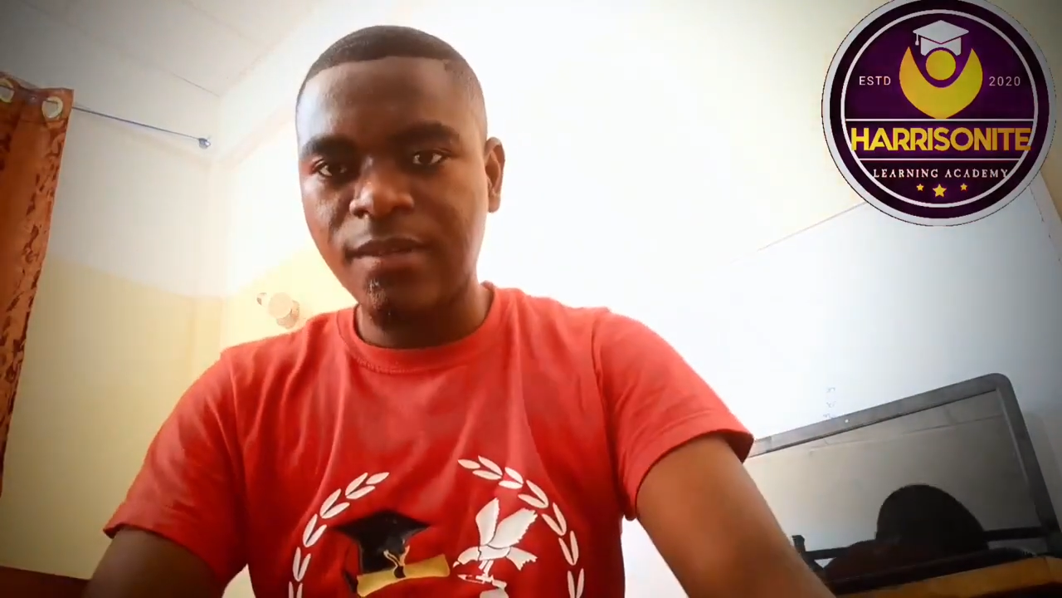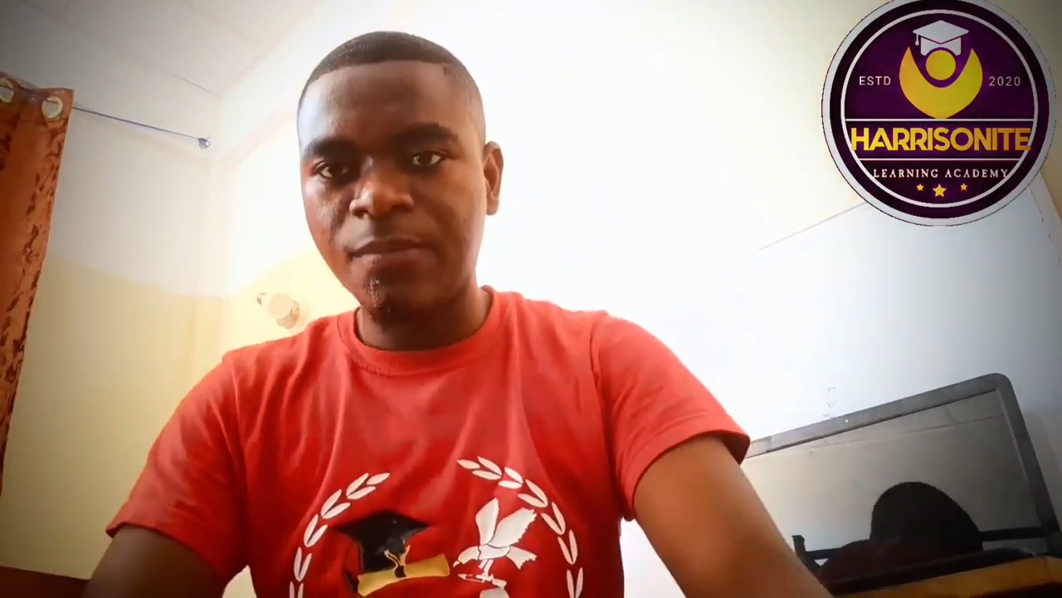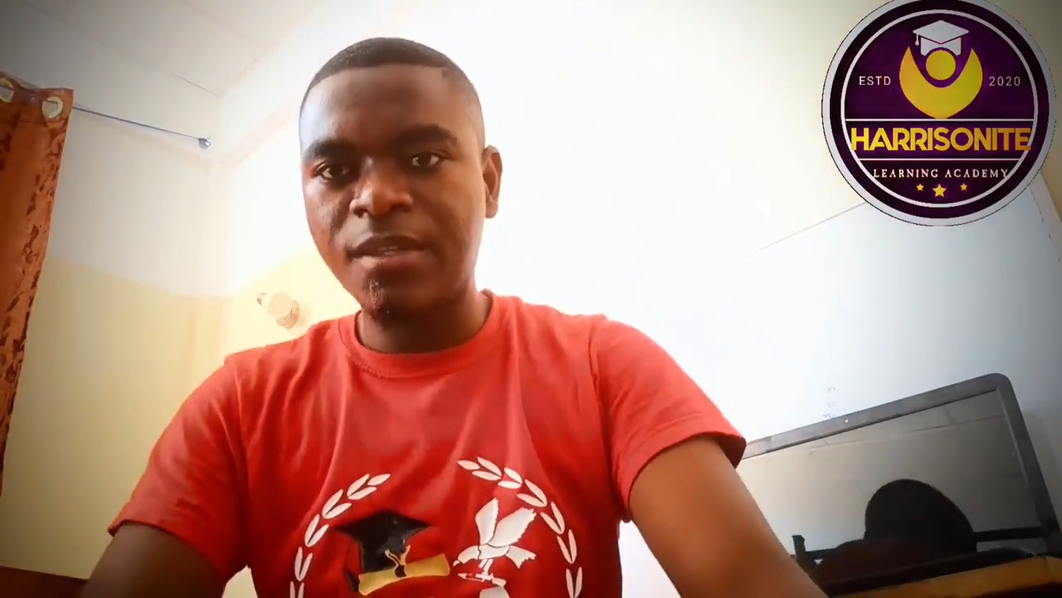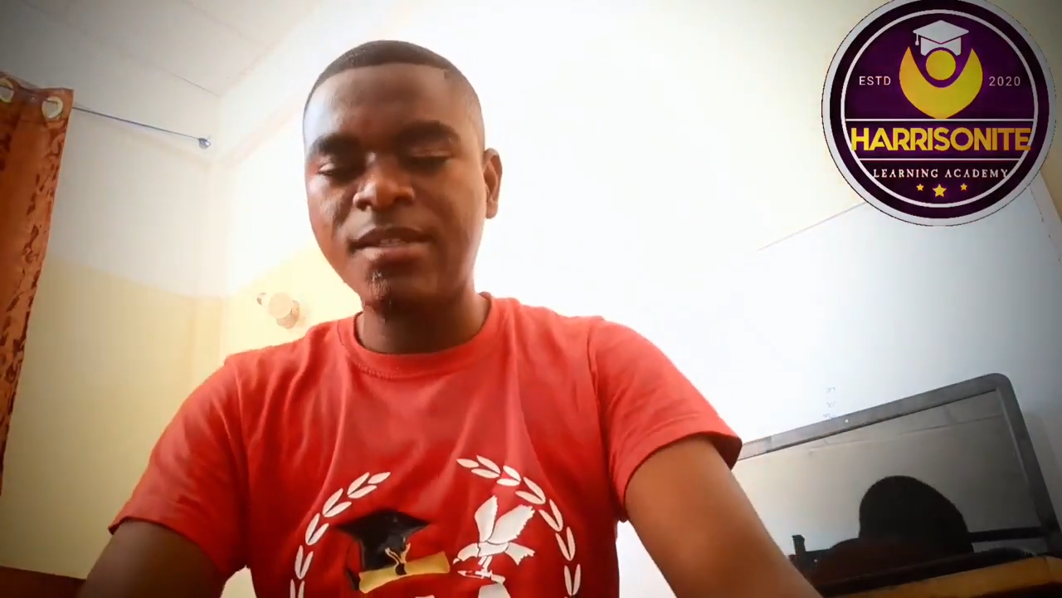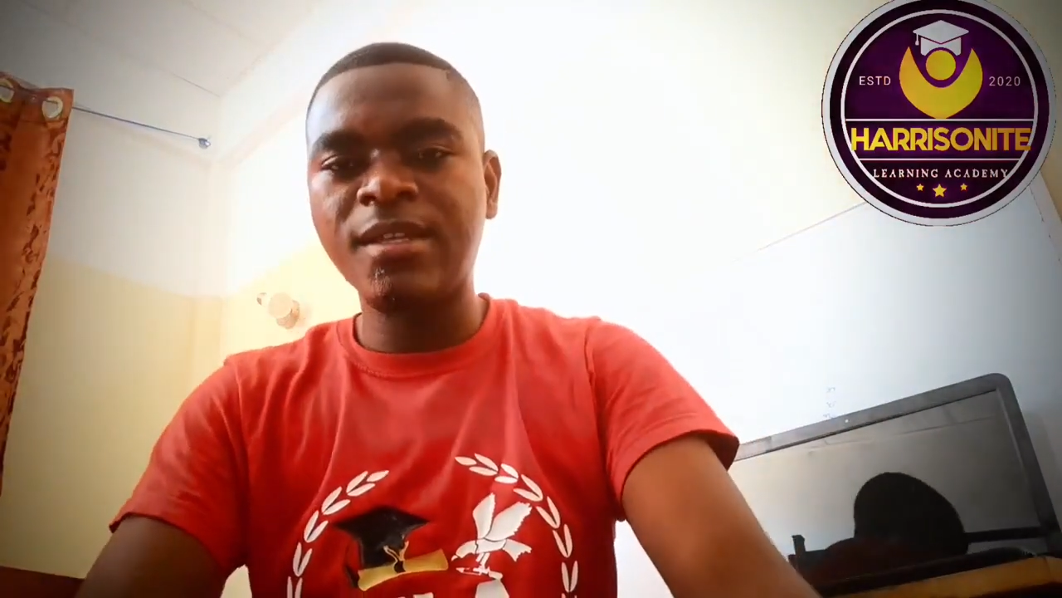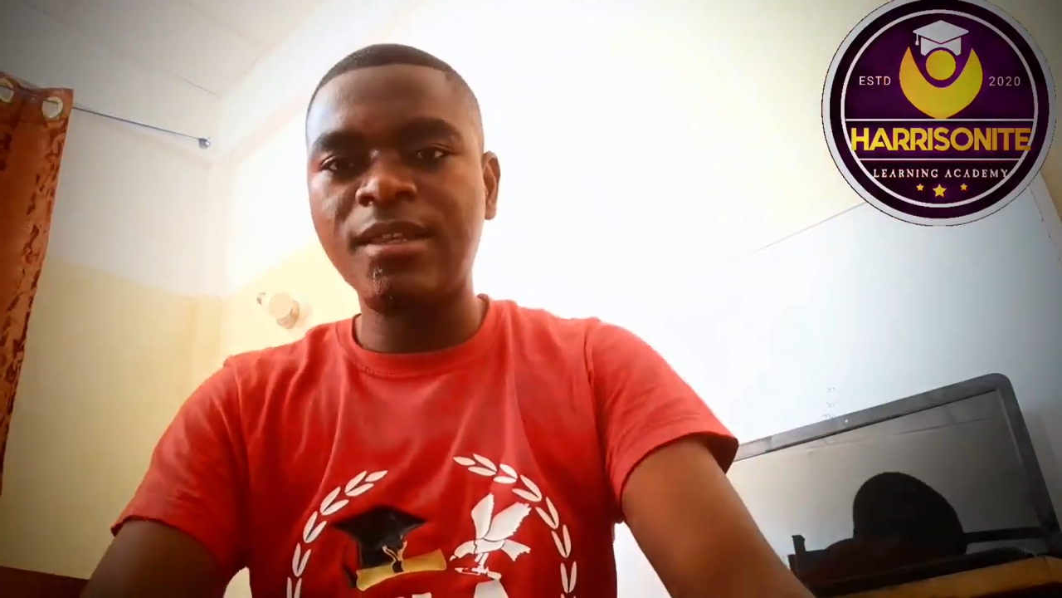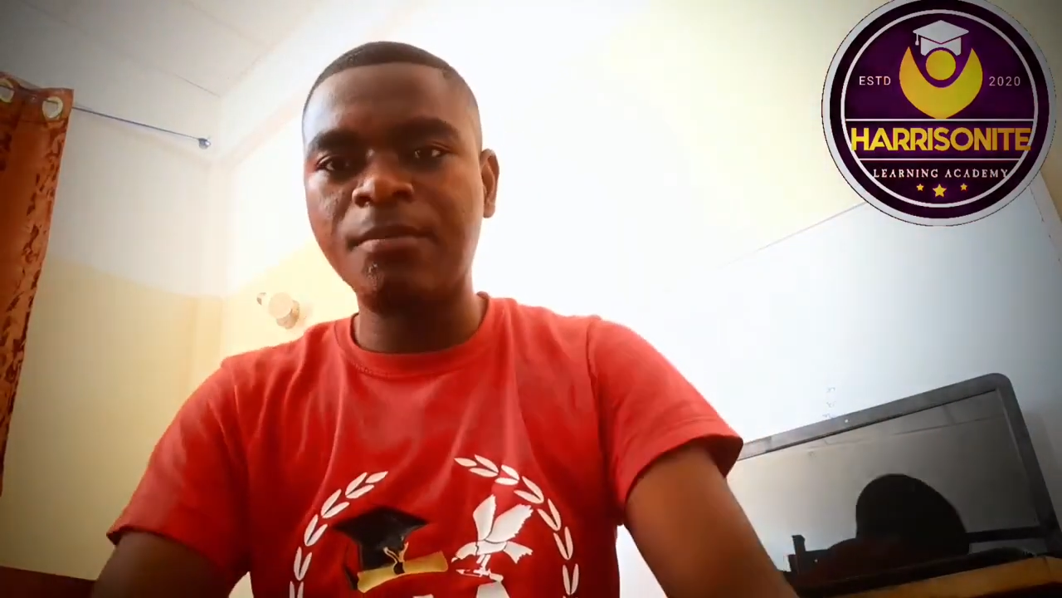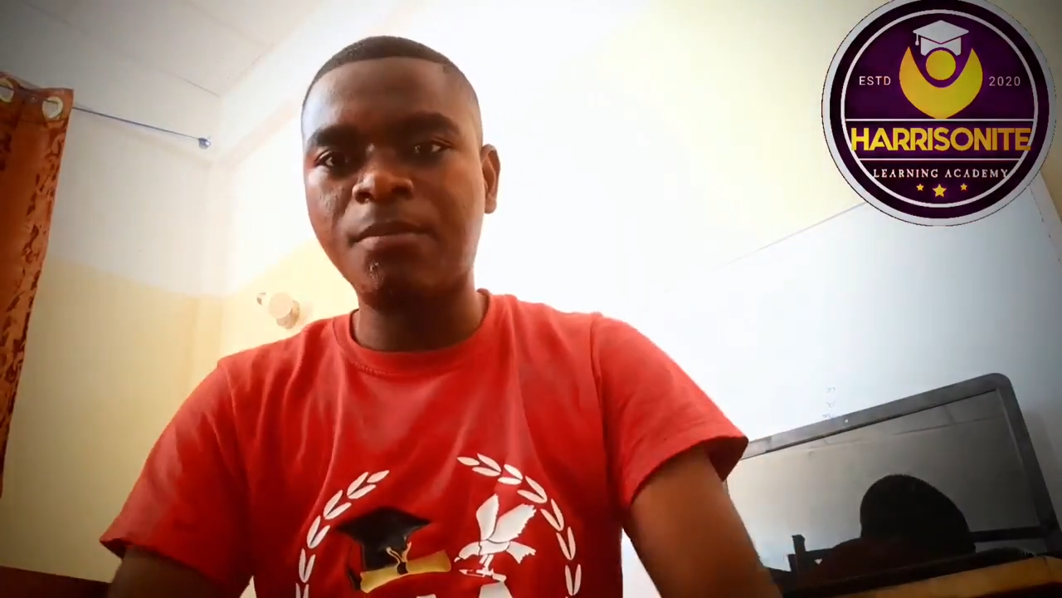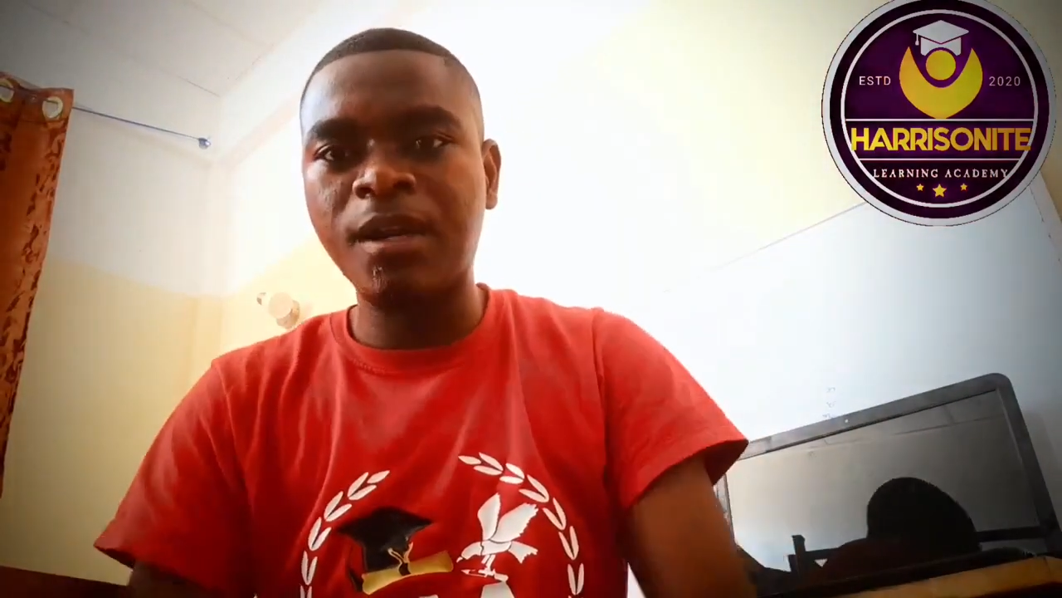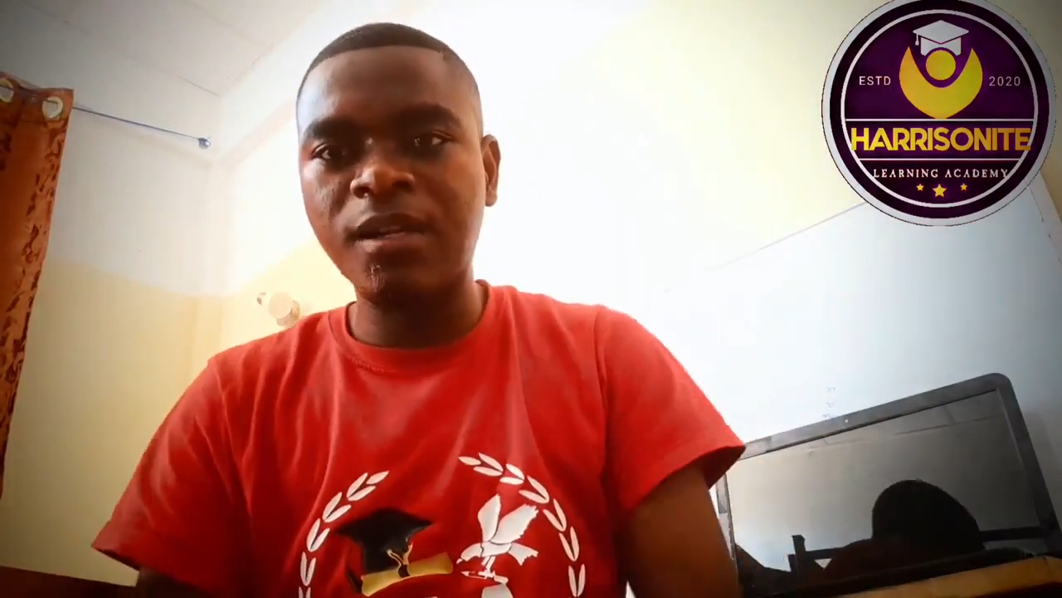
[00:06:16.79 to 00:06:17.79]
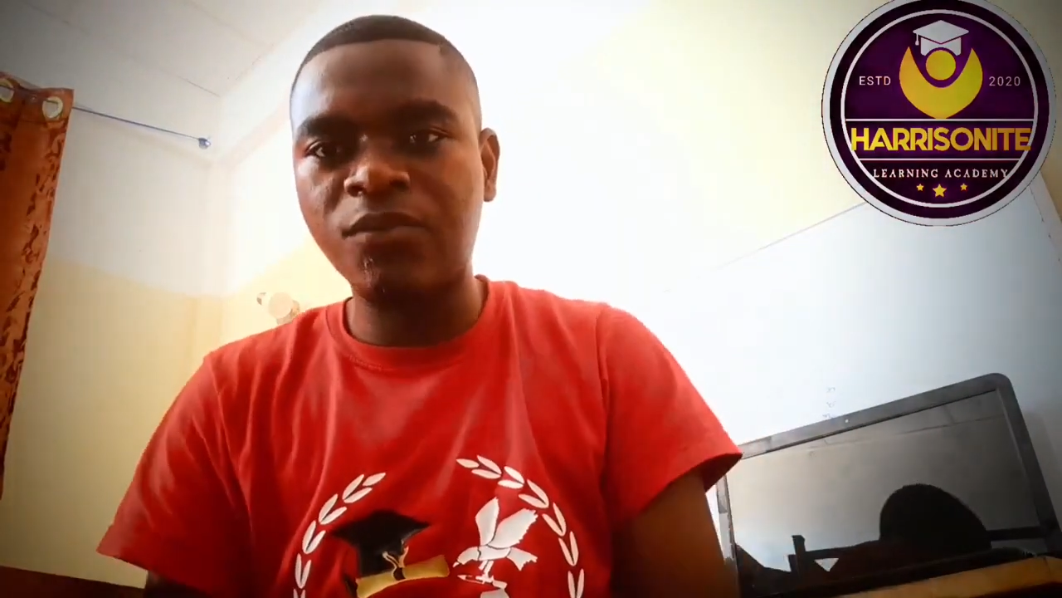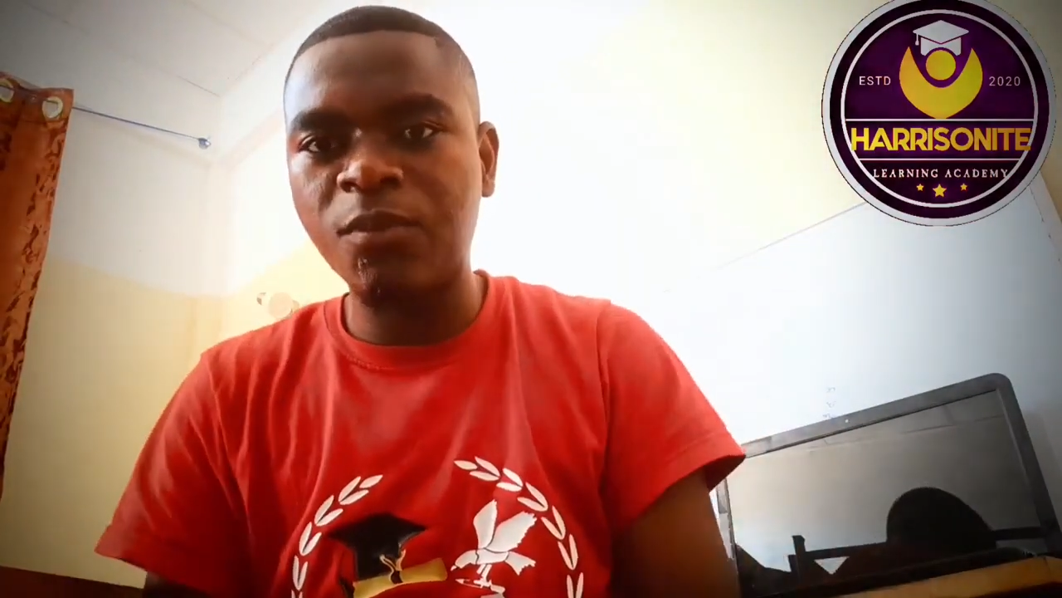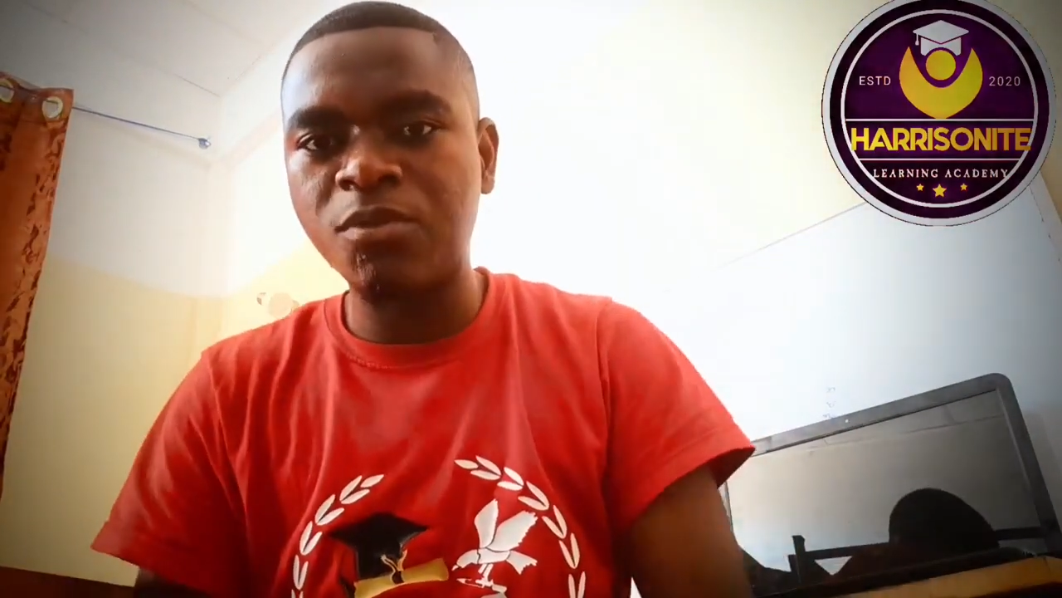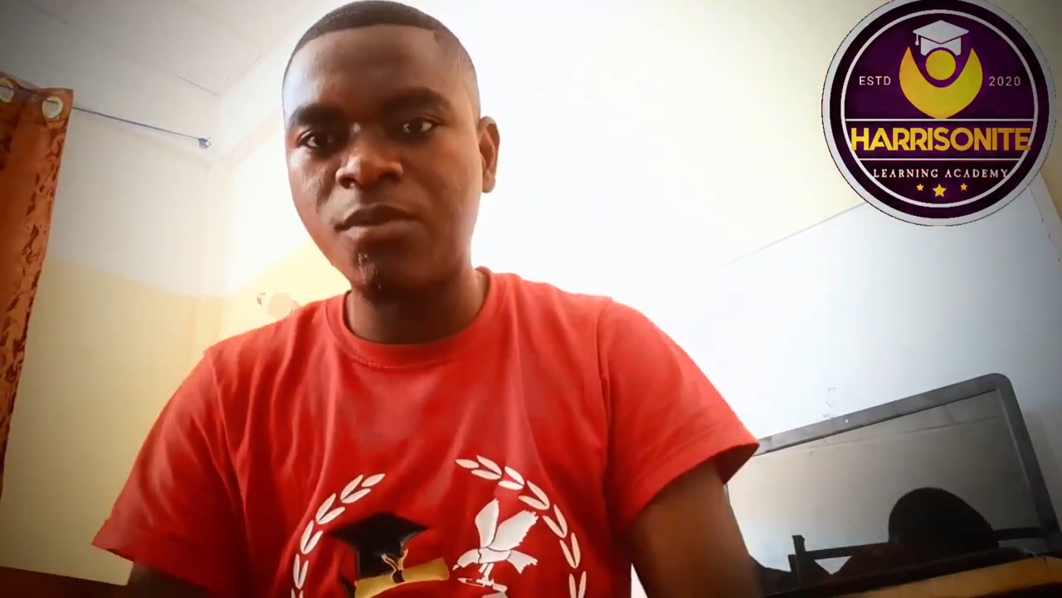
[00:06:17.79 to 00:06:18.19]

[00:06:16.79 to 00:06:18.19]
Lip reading: These are the platforms